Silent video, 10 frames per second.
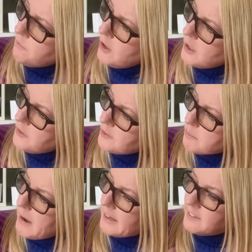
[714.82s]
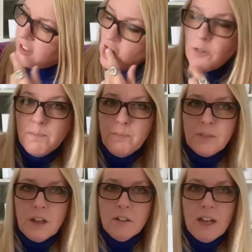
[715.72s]
follows the pattern,
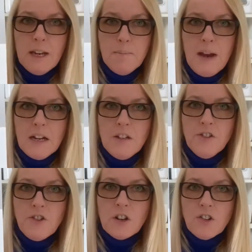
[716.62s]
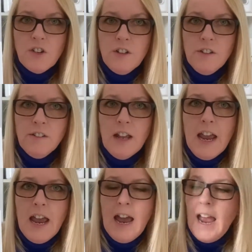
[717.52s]
okay, pattern instructions.
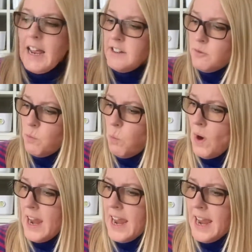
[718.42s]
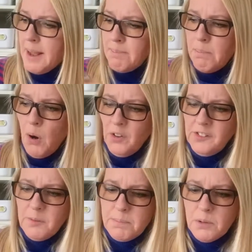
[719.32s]
And where
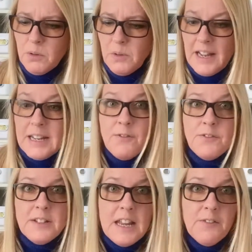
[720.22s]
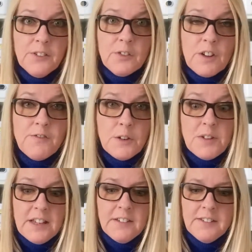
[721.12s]
possible, and if sort of I feel
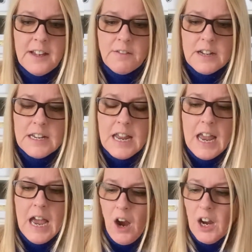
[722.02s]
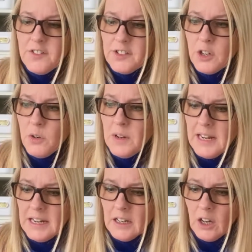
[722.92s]
necessary, I do
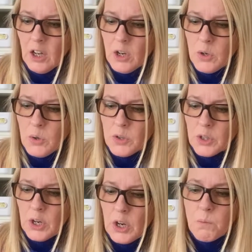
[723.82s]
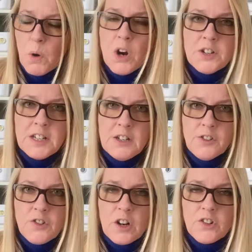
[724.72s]
include worded
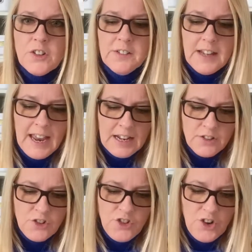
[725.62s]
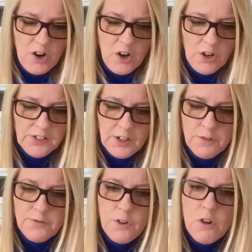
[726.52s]
instructions and a chart. So
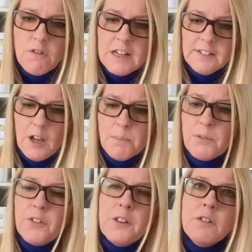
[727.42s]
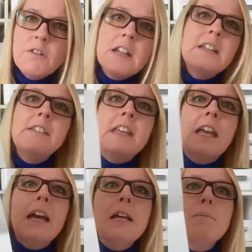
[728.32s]
for example, for the crazy
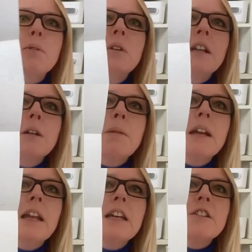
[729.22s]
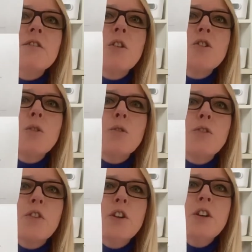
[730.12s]
cable, a little bit later on, your
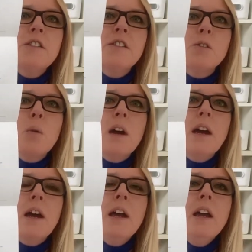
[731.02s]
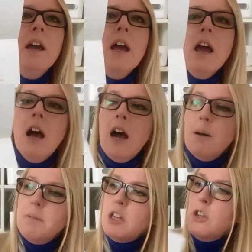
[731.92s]
third square,
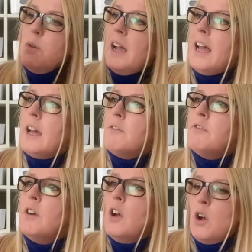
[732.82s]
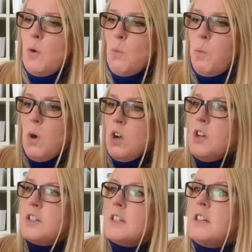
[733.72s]
you have
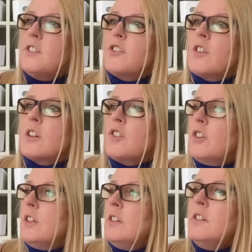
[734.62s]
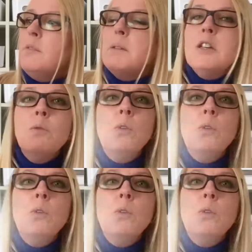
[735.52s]
worded instructions, but you